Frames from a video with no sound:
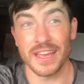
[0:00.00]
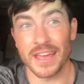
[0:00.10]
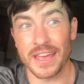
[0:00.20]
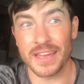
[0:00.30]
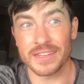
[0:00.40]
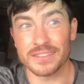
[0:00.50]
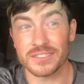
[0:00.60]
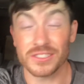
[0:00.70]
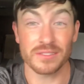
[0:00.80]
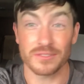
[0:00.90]
and
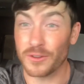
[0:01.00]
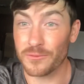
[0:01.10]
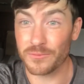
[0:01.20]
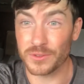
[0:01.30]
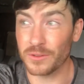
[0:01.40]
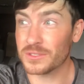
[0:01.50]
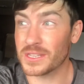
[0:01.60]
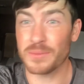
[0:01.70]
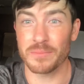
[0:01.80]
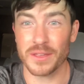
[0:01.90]
just don't
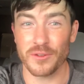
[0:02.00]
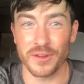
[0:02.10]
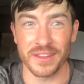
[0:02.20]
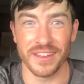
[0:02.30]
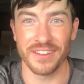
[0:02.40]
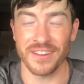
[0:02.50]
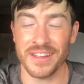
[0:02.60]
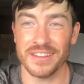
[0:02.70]
sleep on Bitcoin, right?